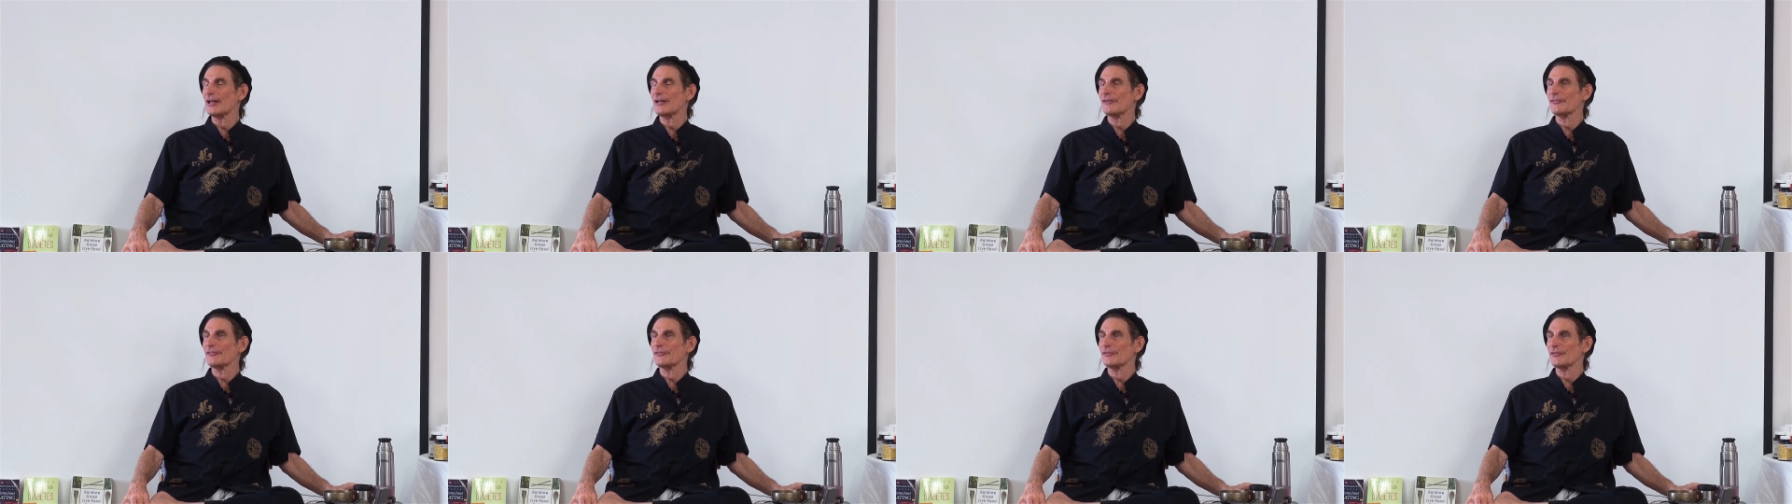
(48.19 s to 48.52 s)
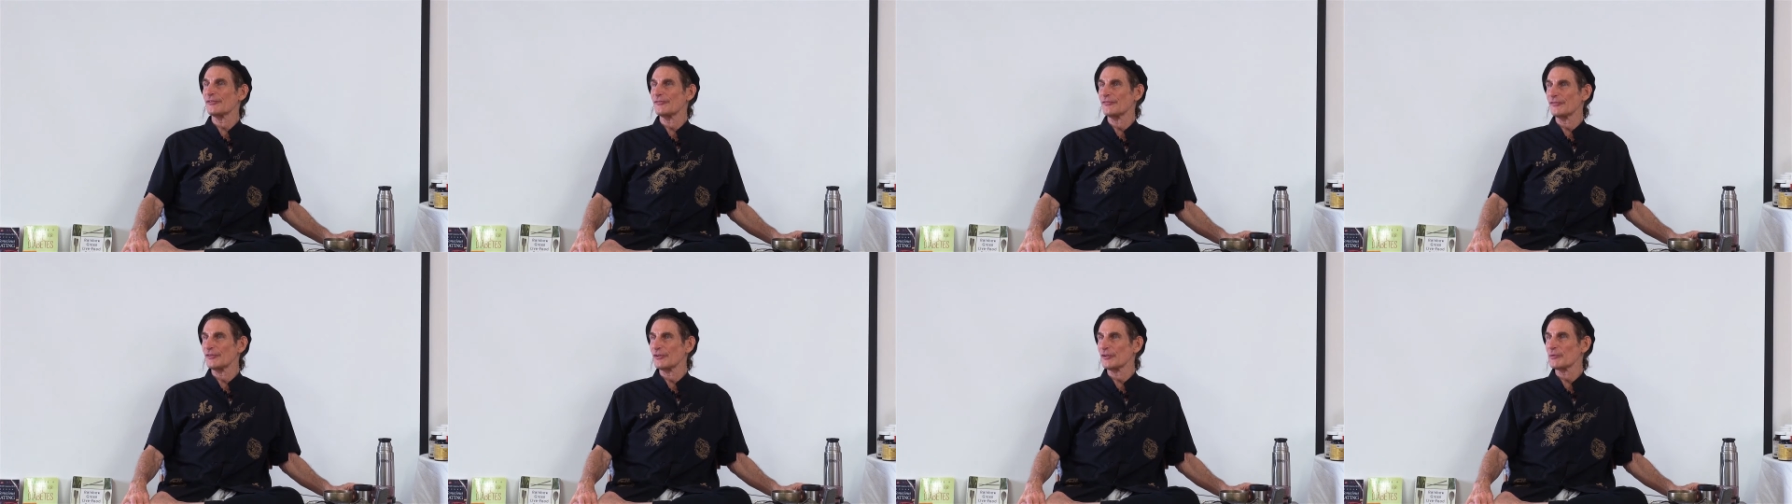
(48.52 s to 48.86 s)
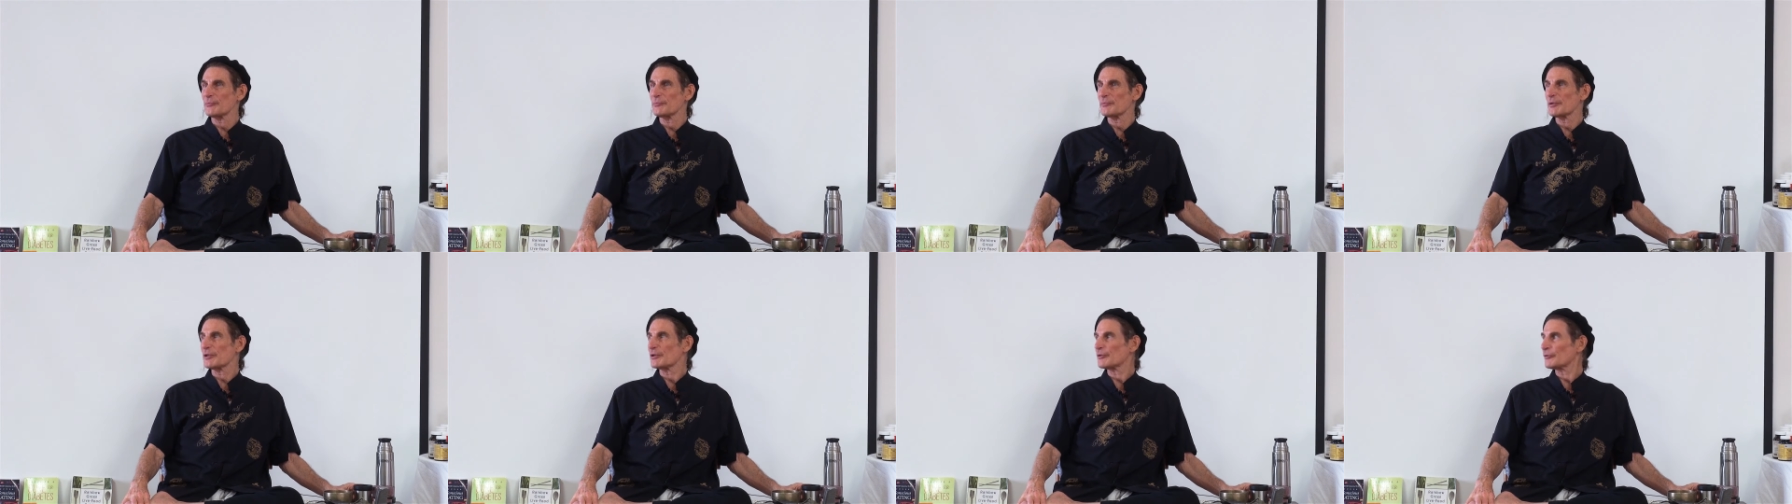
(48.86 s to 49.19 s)
have severe
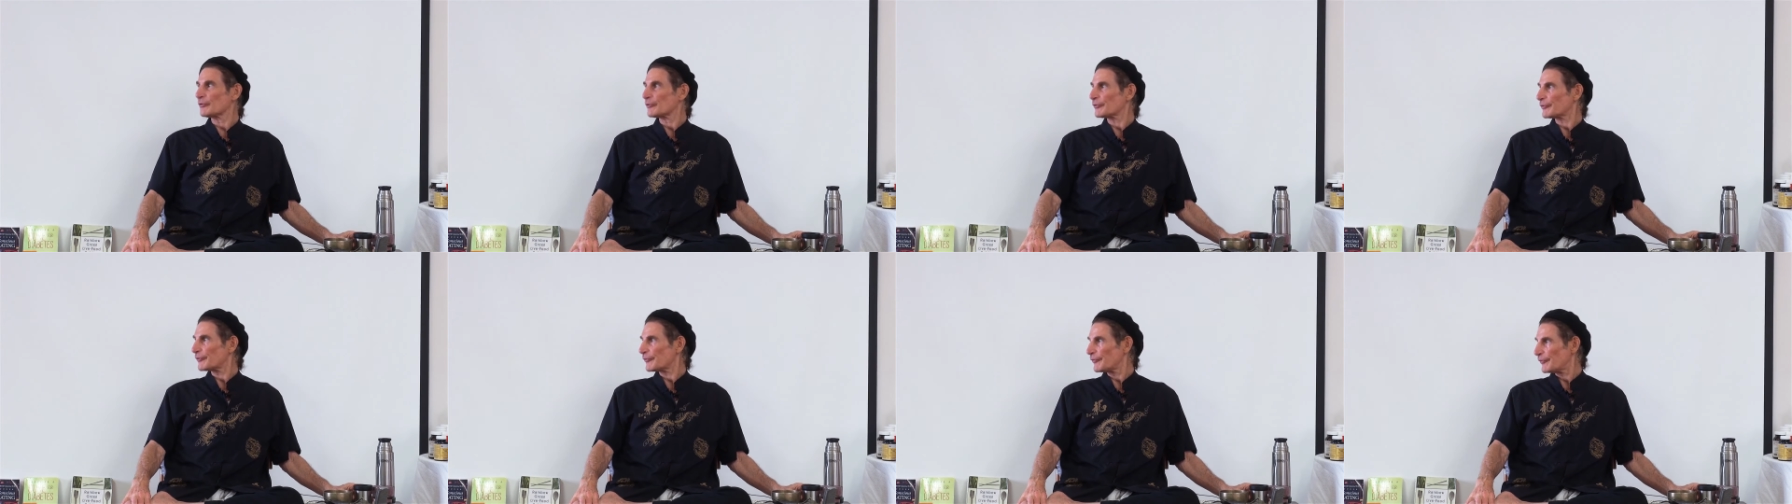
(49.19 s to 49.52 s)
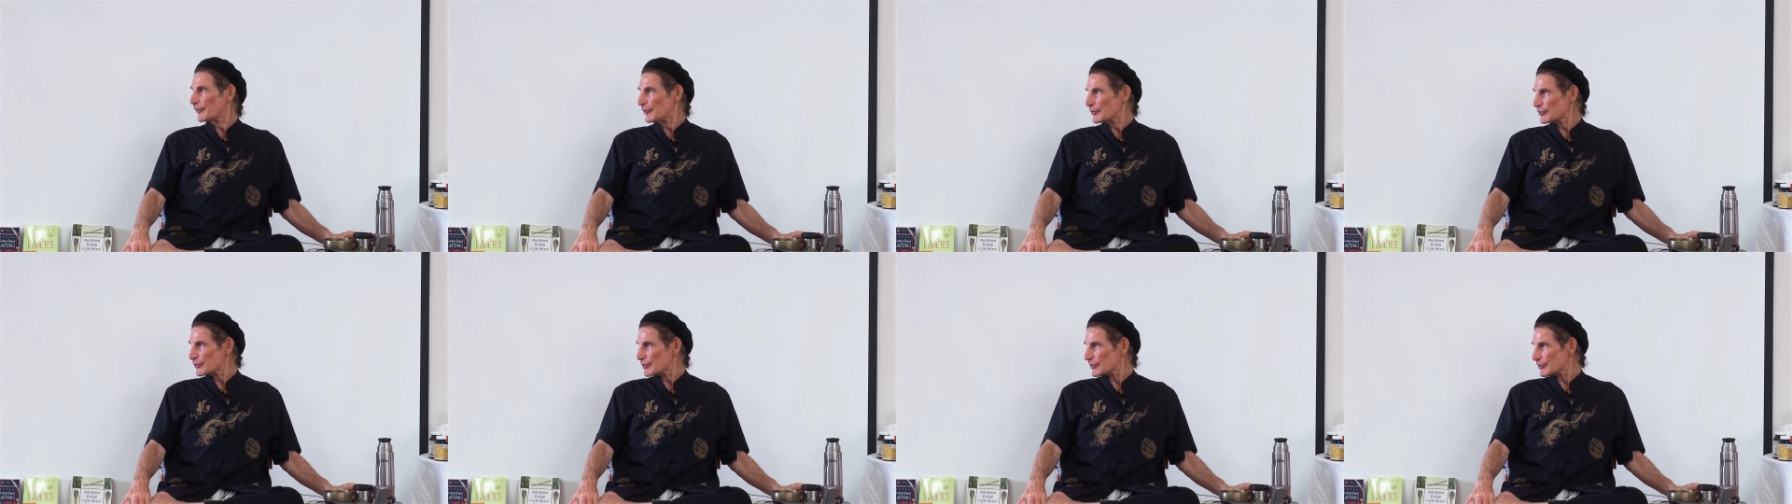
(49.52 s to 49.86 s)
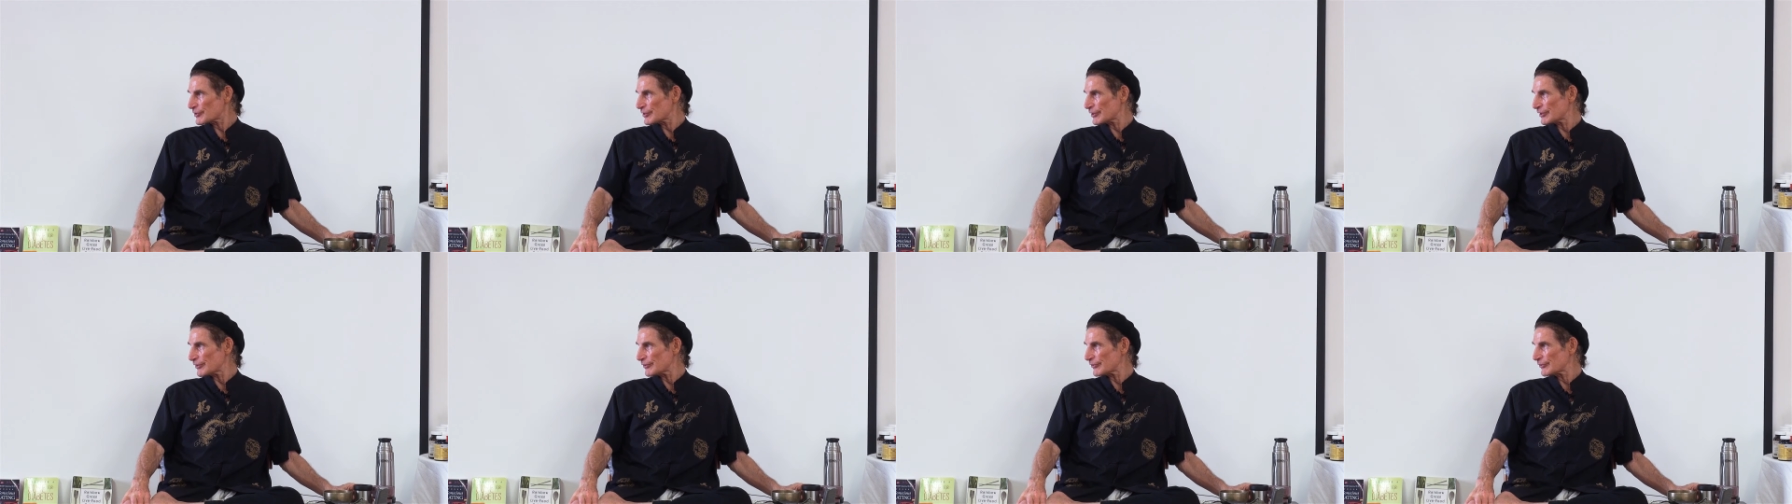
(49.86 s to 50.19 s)
mineral
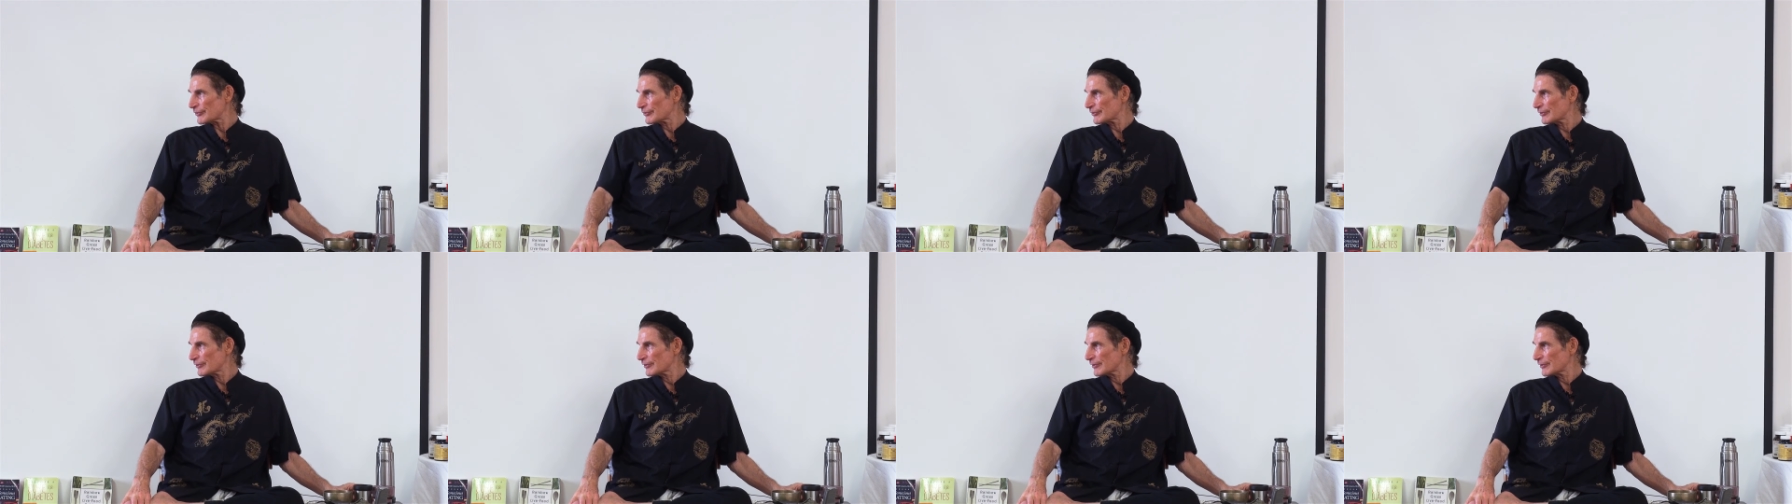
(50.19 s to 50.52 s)
deficiencies.